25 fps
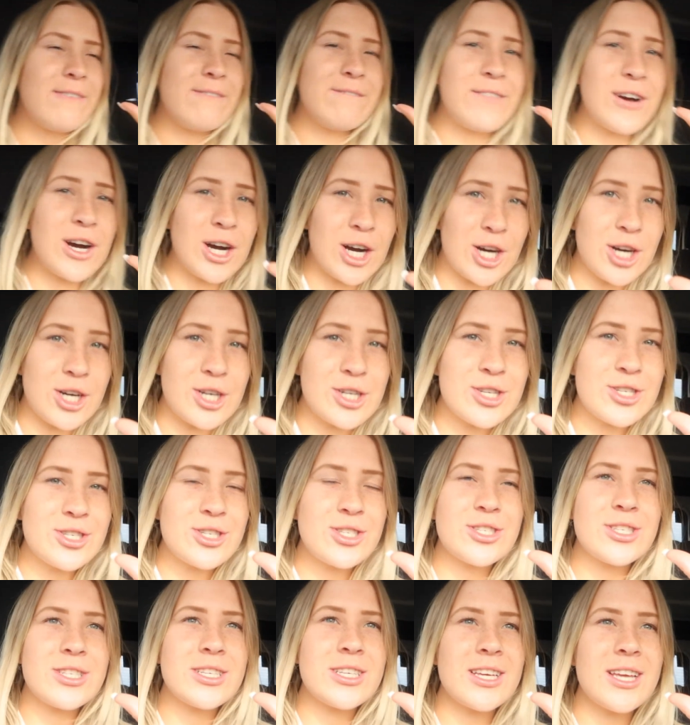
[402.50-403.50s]

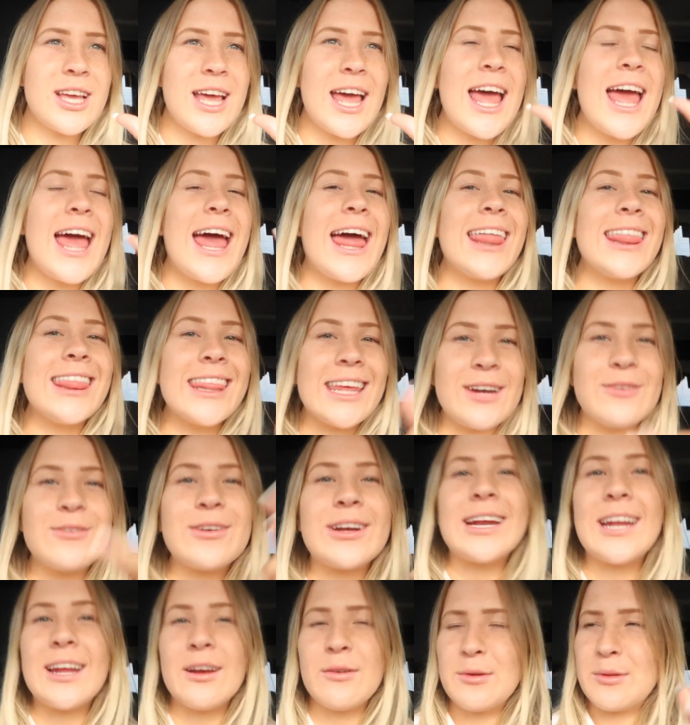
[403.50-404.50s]
first, and then we're
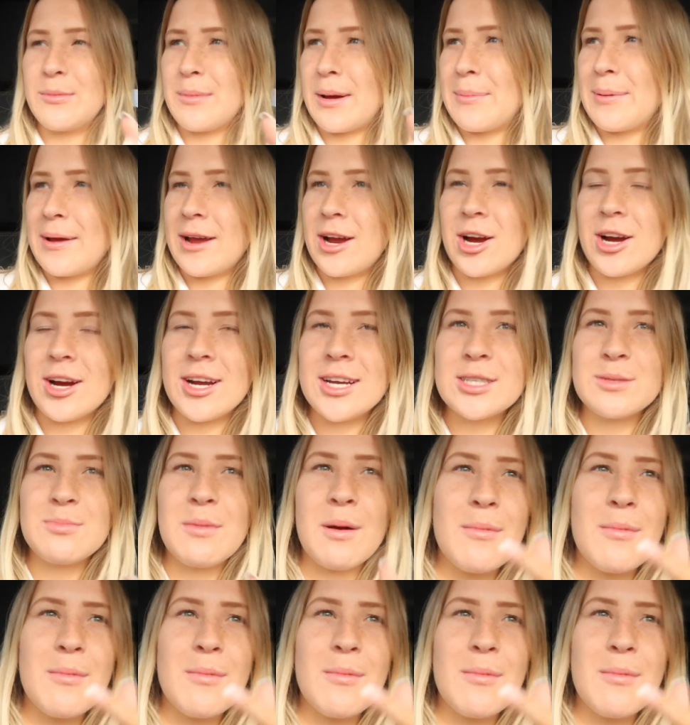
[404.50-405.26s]
getting with my parents.